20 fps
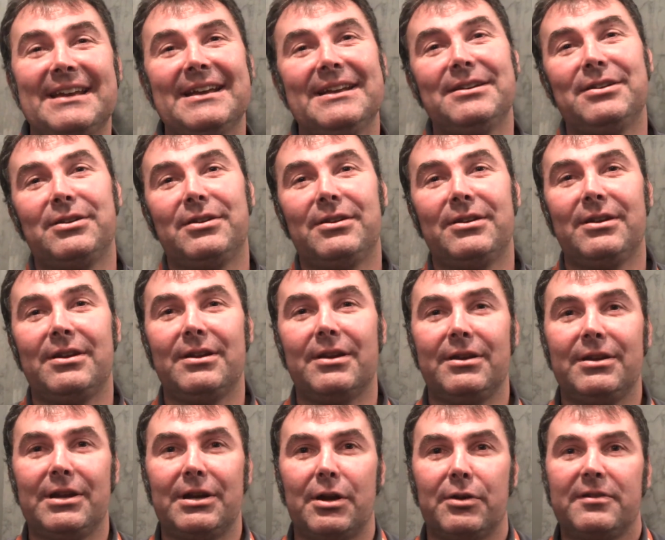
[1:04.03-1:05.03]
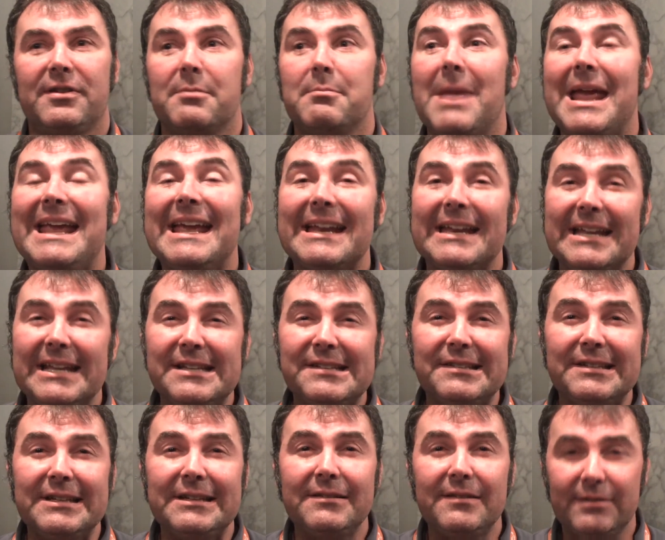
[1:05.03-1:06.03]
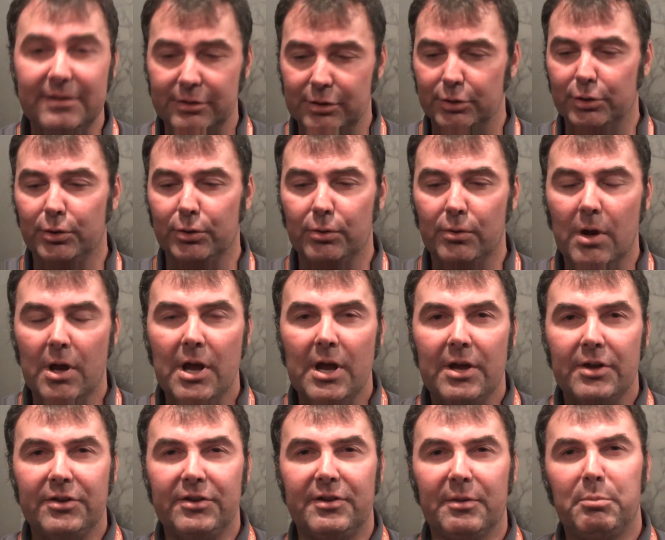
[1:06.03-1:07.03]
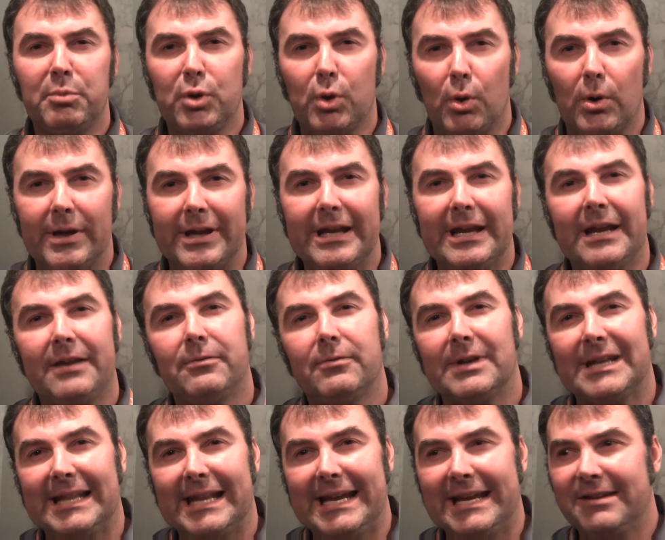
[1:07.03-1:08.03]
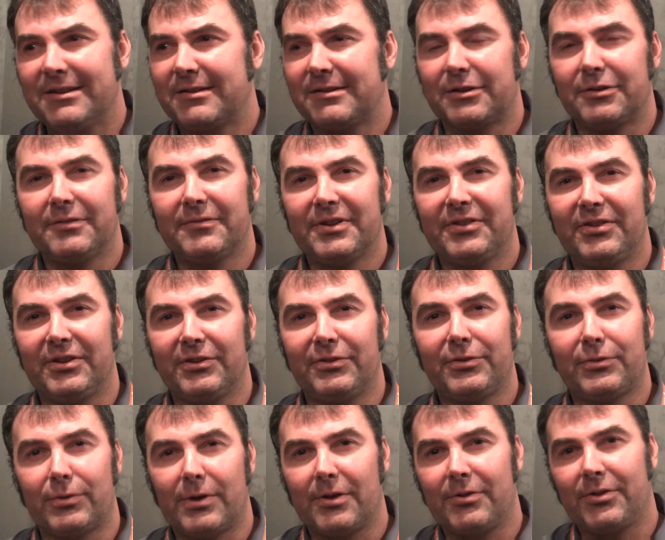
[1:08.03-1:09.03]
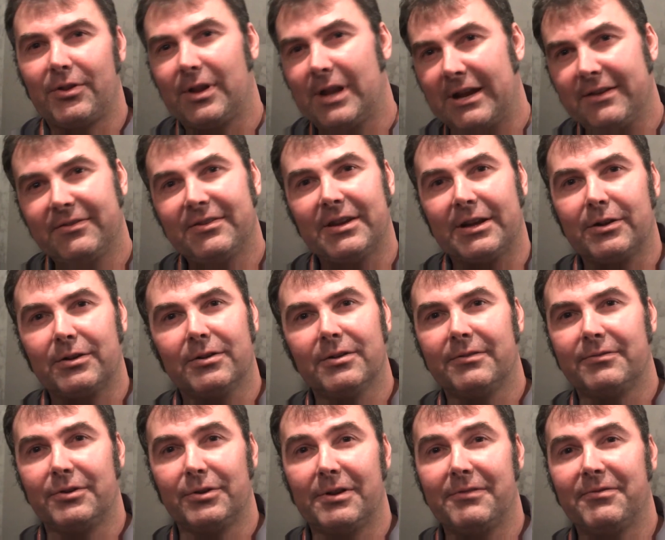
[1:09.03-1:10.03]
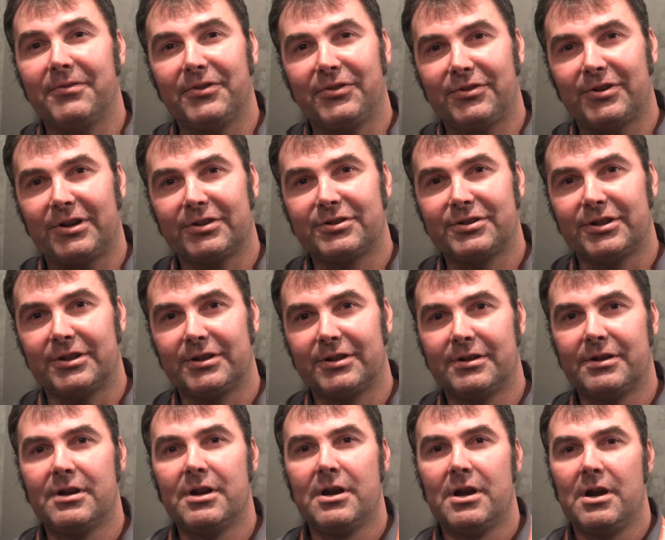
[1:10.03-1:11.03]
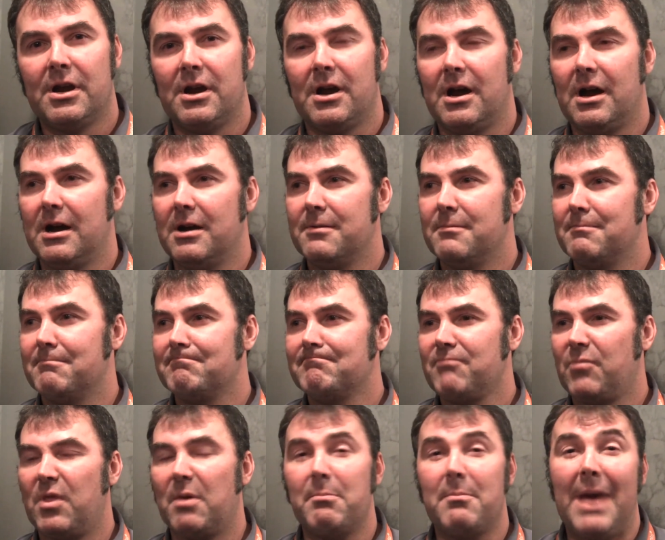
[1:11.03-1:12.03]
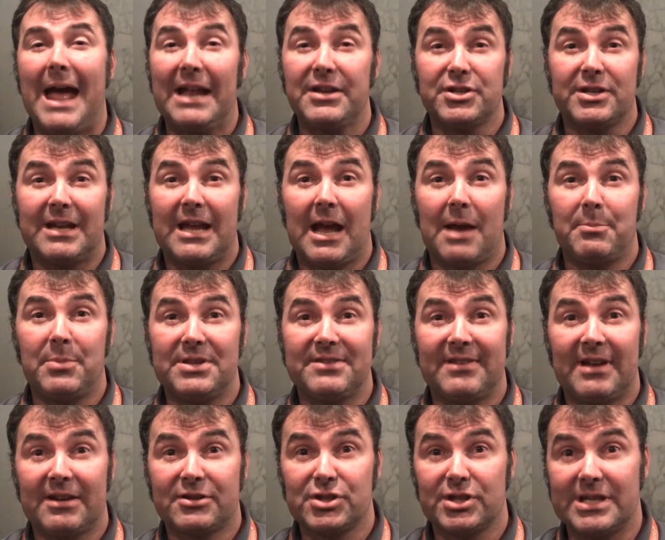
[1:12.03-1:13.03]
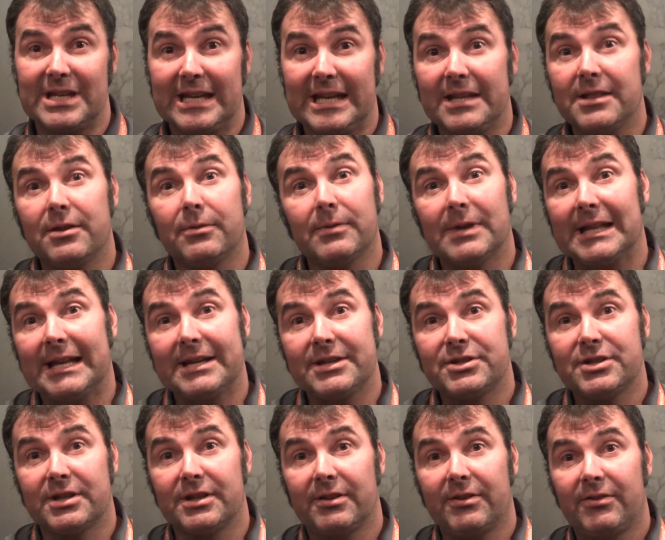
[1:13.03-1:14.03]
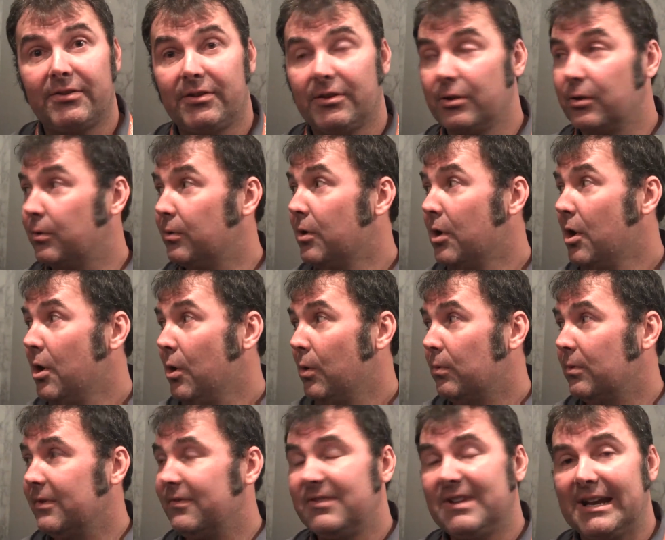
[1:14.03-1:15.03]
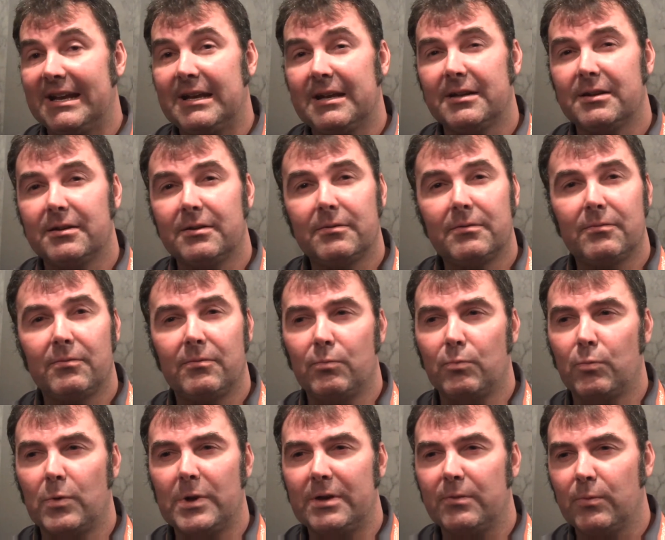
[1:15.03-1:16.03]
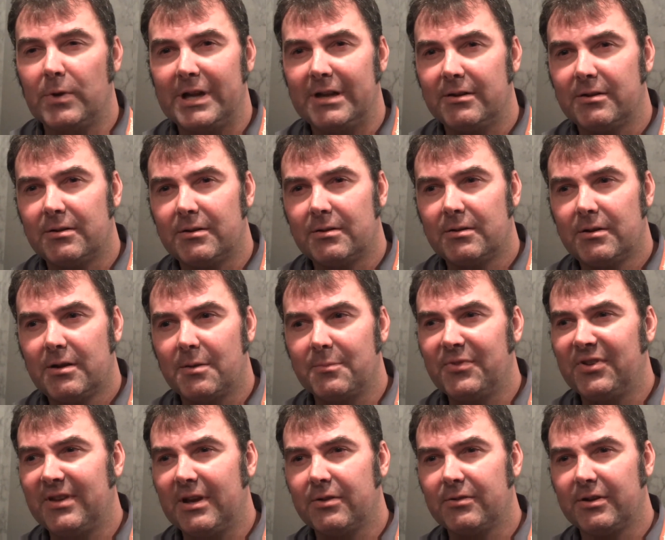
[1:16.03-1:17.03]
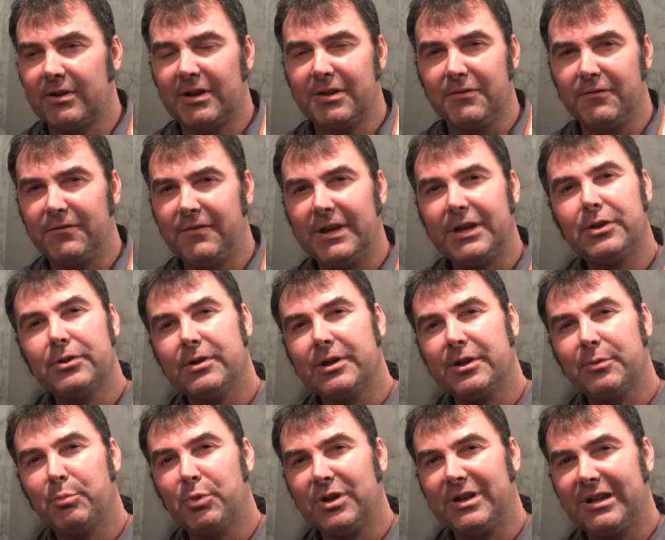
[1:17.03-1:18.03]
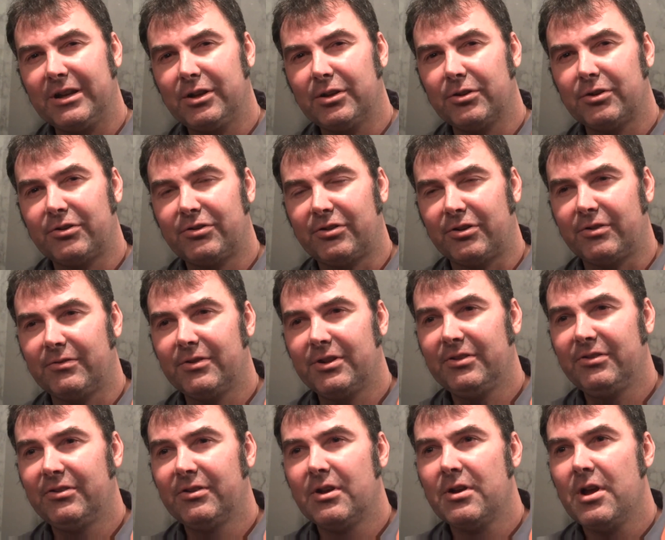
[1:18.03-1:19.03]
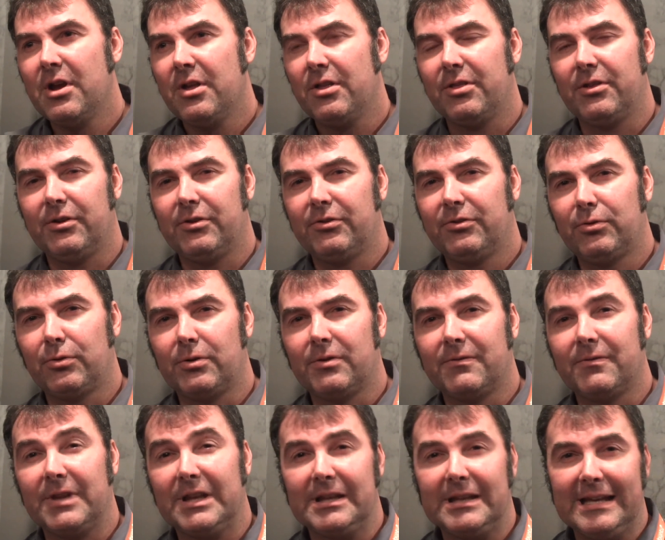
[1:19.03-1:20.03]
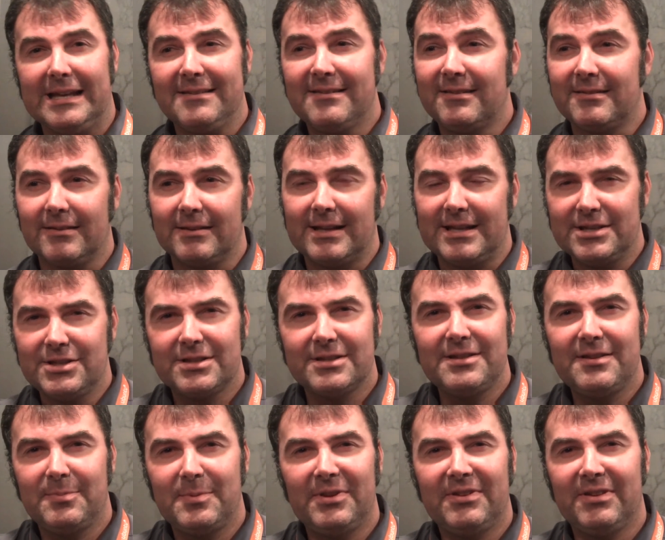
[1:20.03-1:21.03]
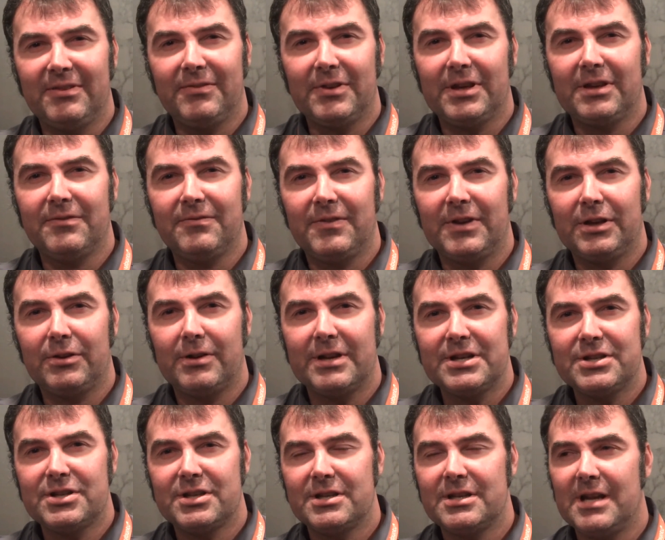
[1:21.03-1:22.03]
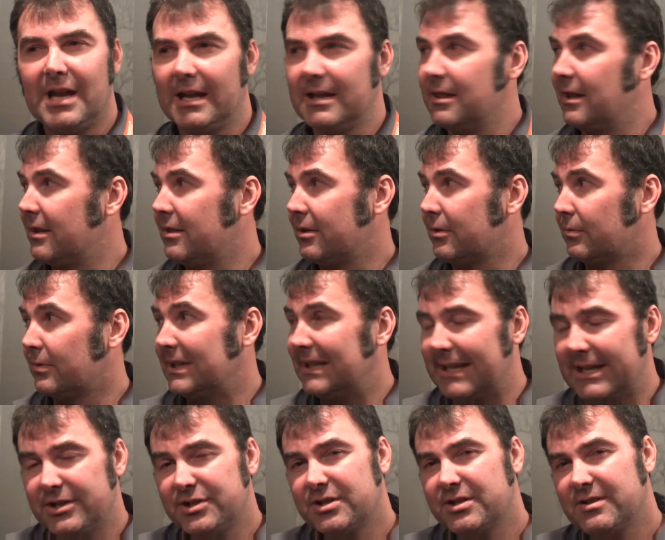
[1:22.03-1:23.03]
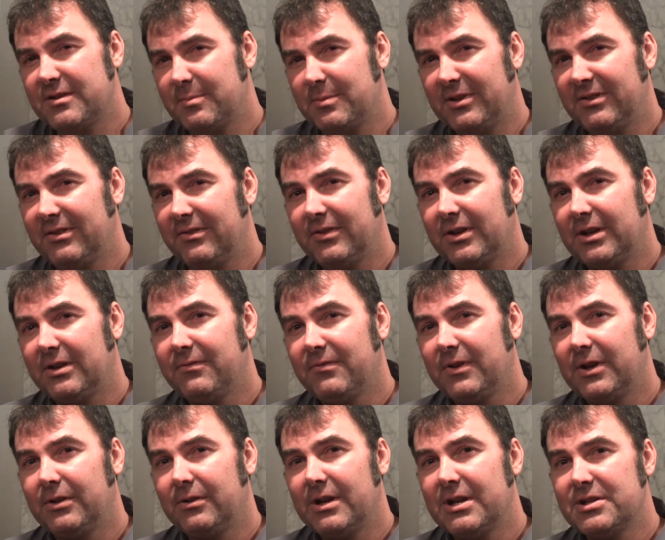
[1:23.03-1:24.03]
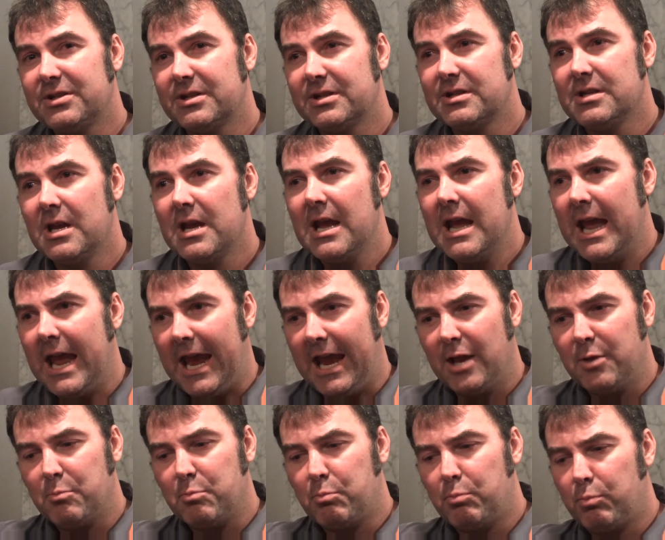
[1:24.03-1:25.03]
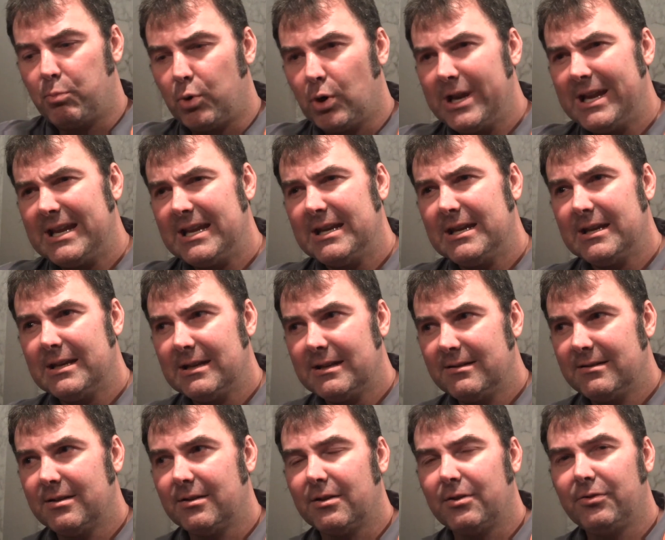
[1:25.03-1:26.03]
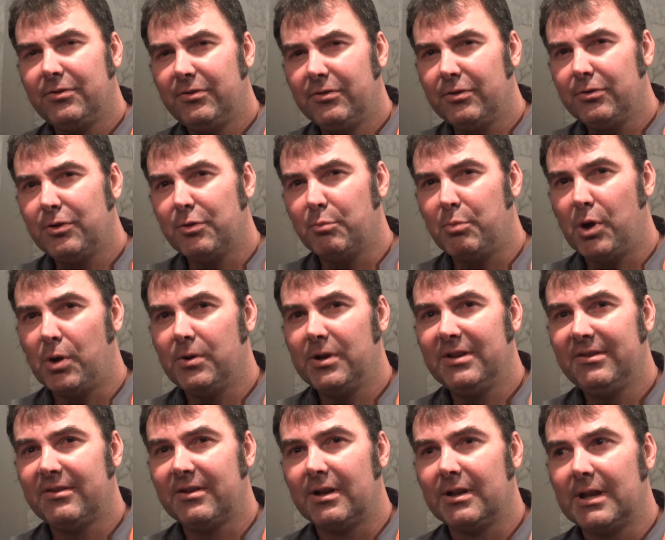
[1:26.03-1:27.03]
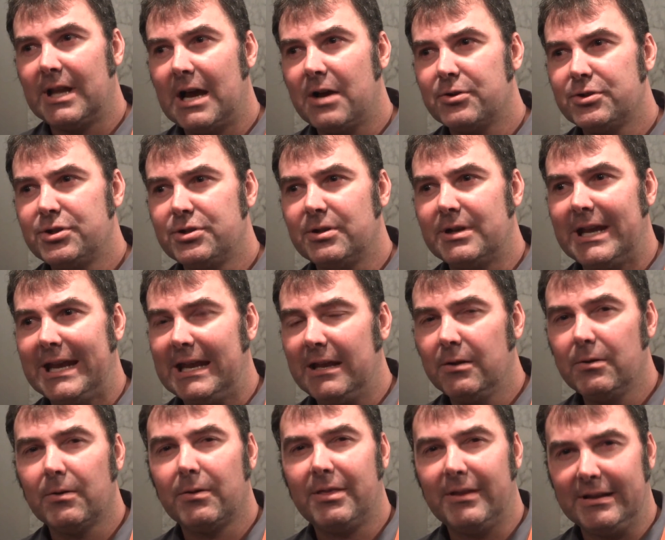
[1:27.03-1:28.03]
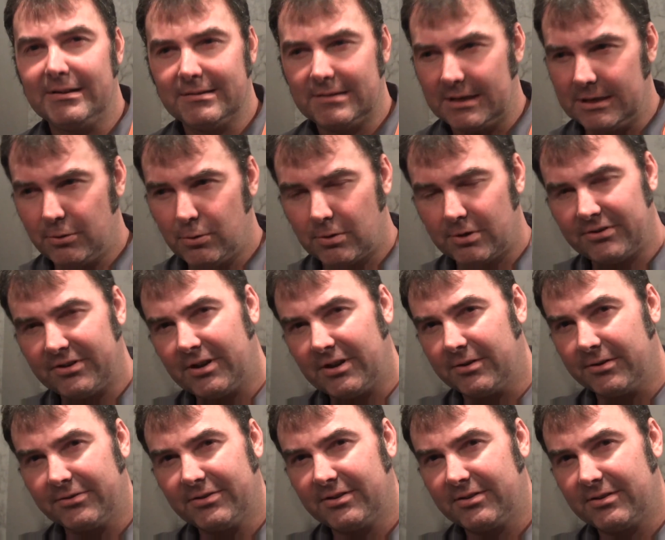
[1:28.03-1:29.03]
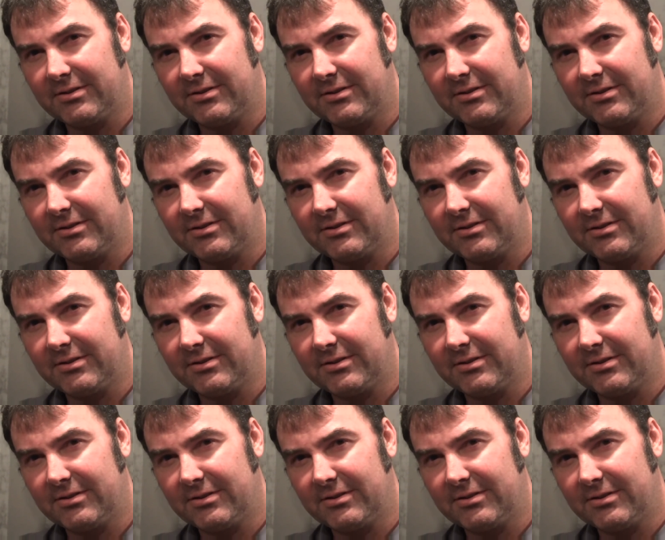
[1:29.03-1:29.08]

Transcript: get, you know, to make it easy to deploy and relate services throughout the lifecycle of your infrastructure. Um, the magic happens actually in the relations, so we've taken when, when it comes down to configuring a particular service, there's sort of the installation-specific configuration and the relation-specific configuration. And breaking it into those two components allows you to handle things like horizontal